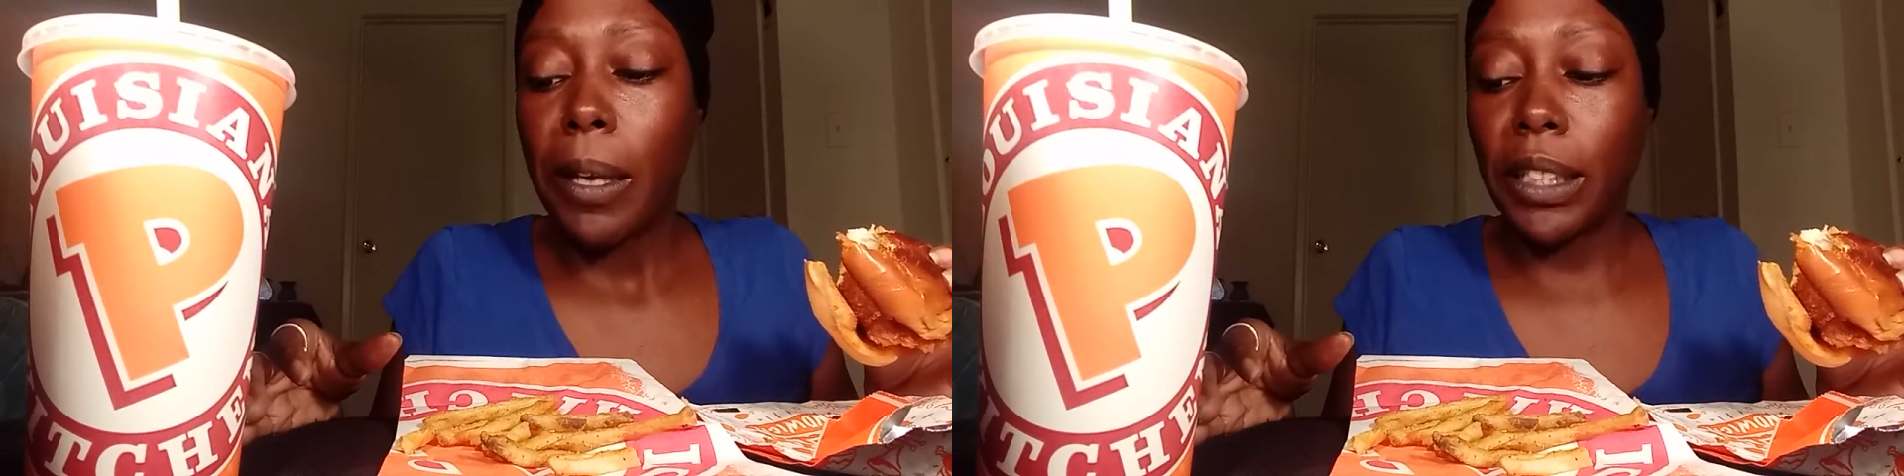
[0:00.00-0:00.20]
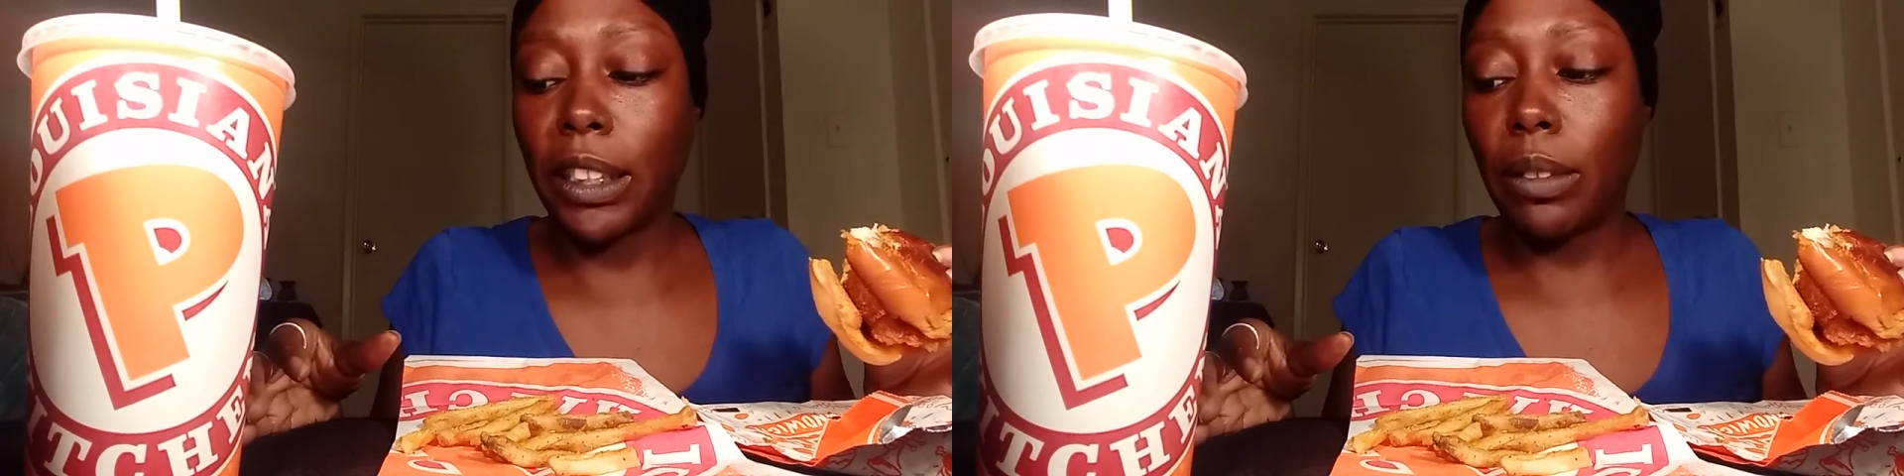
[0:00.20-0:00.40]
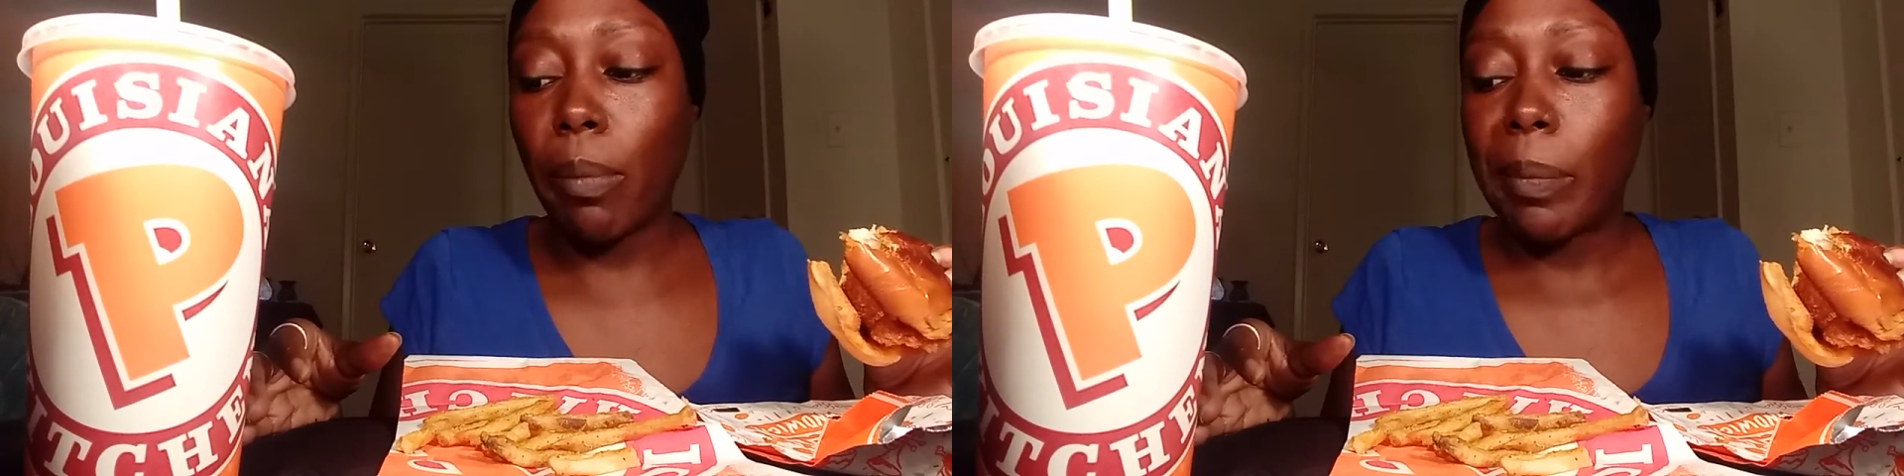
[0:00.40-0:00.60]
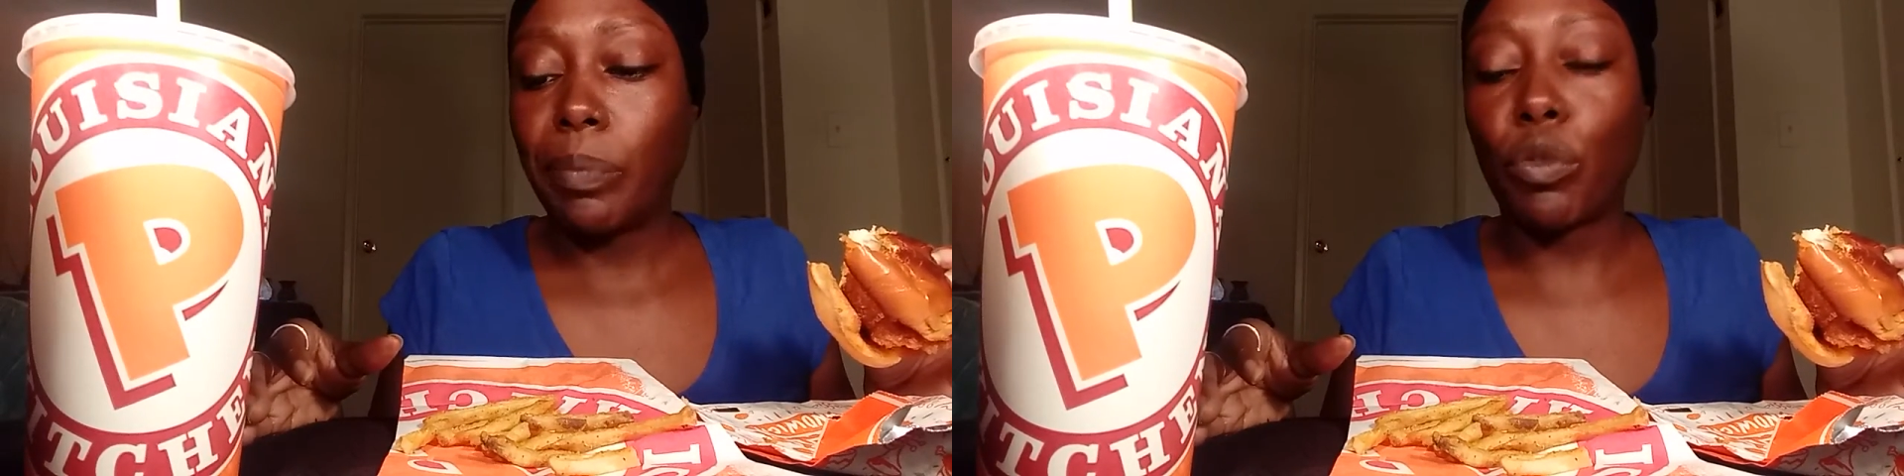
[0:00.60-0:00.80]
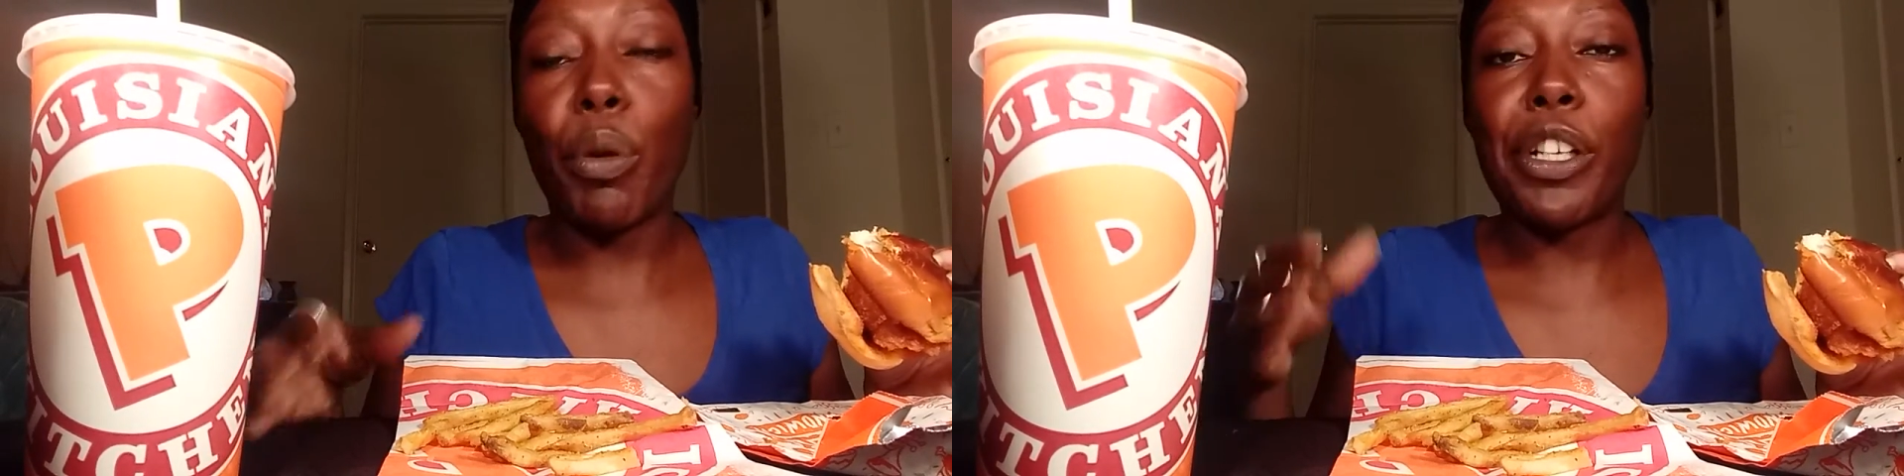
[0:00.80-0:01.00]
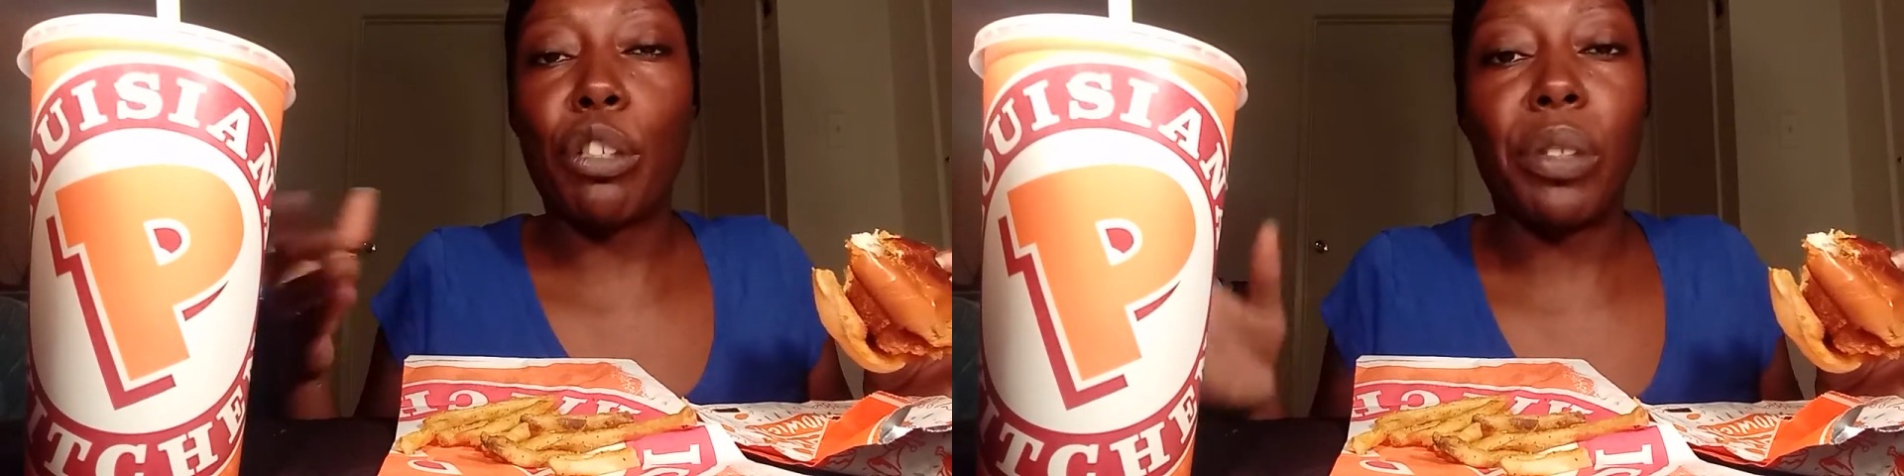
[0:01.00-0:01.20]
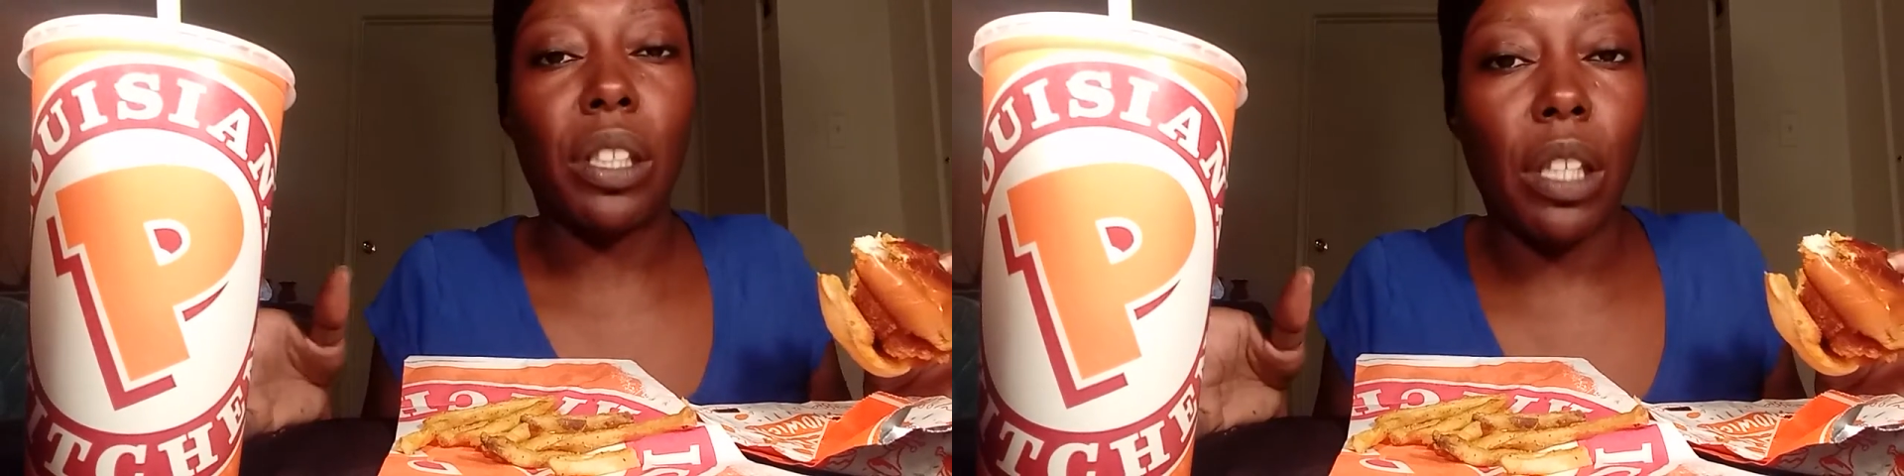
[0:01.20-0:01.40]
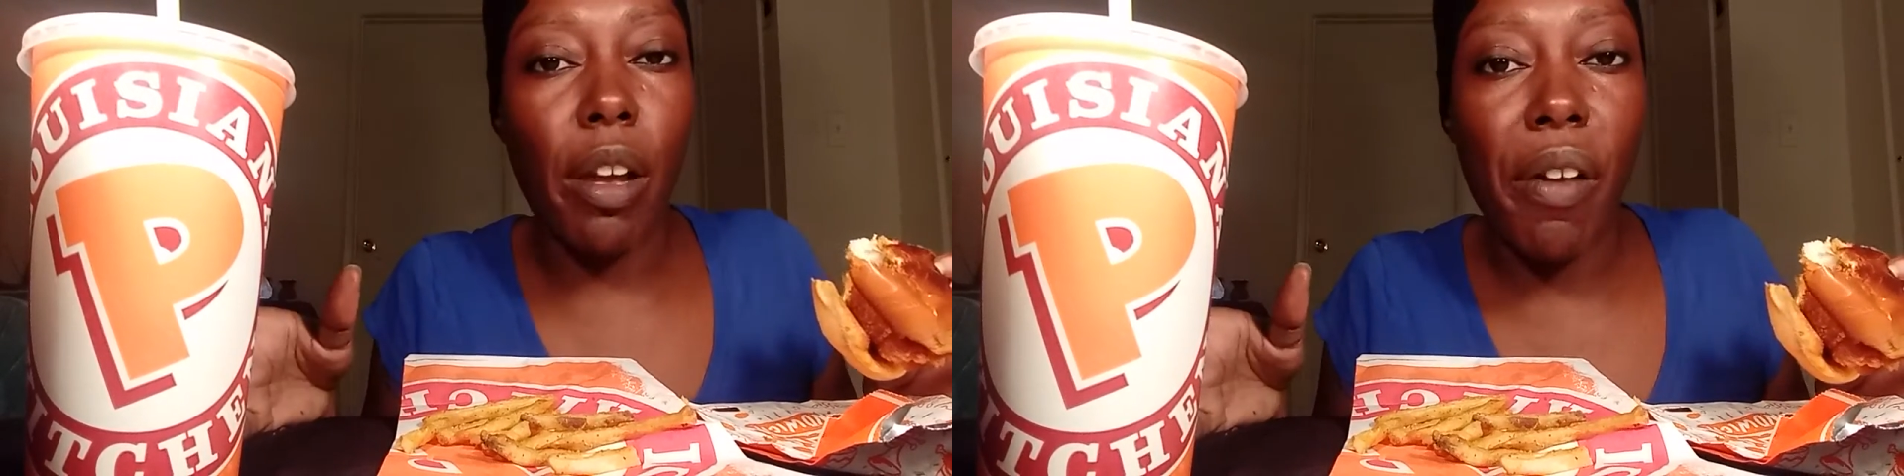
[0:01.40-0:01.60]
Of course, you will
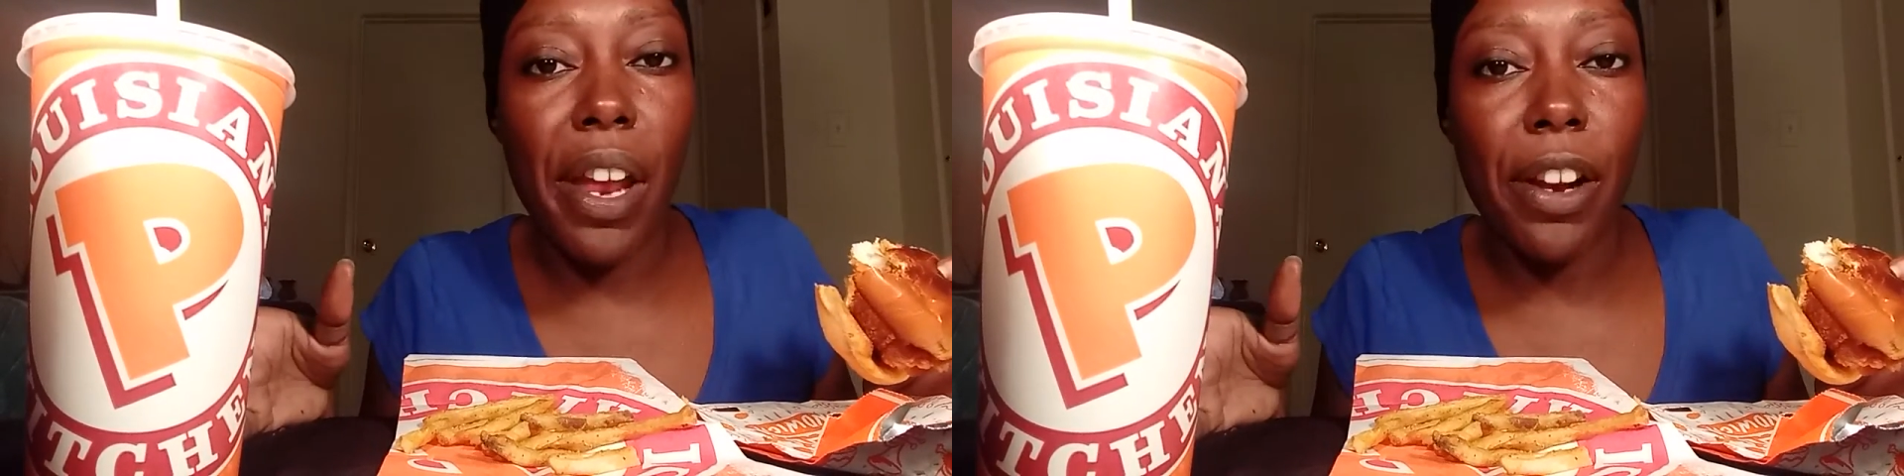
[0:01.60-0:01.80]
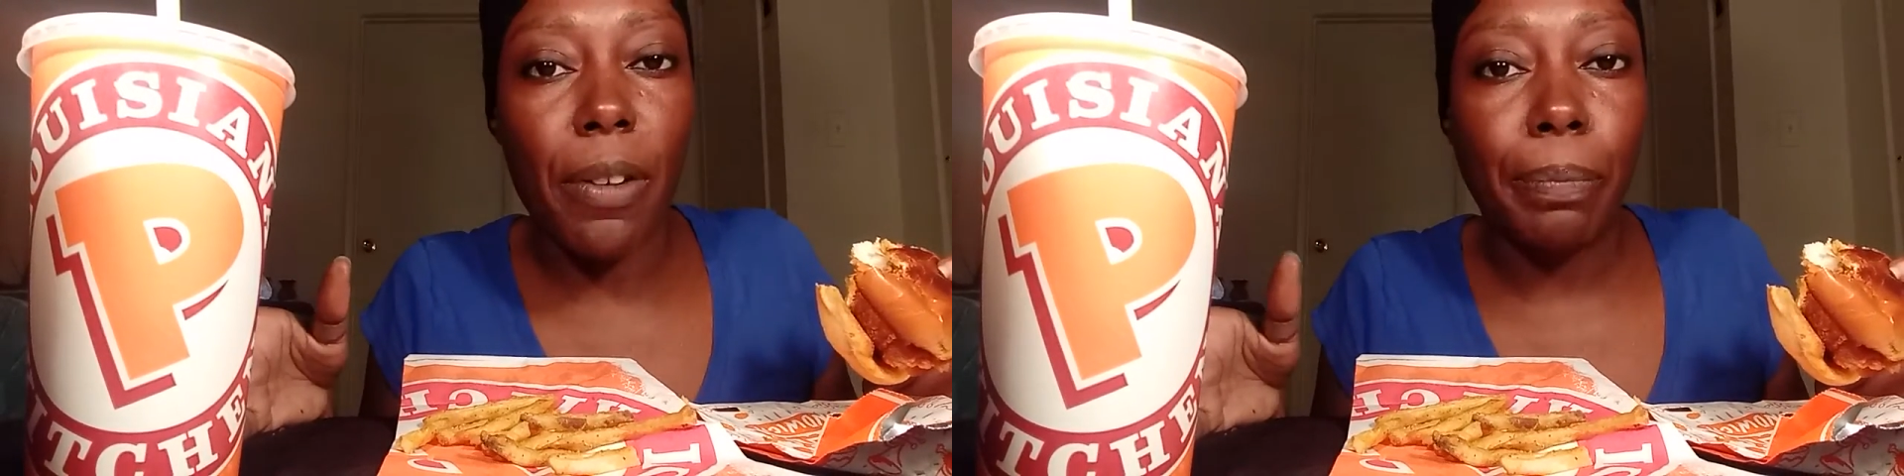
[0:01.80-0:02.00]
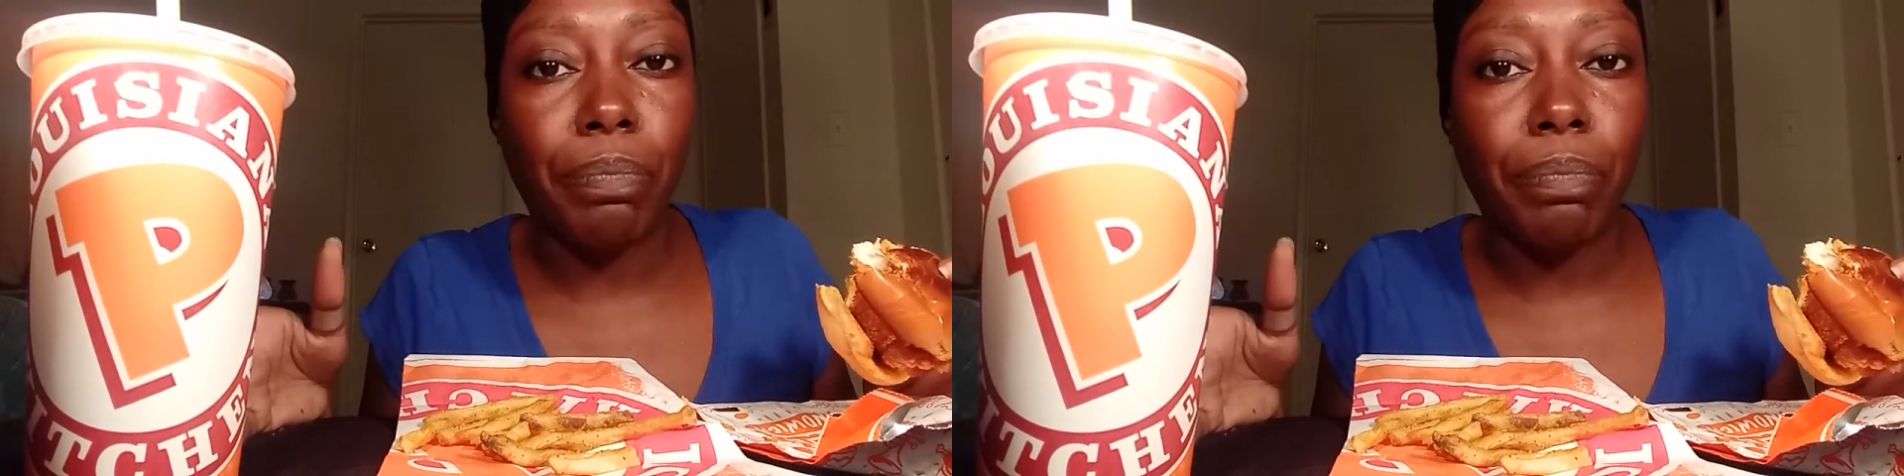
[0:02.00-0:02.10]
still hear,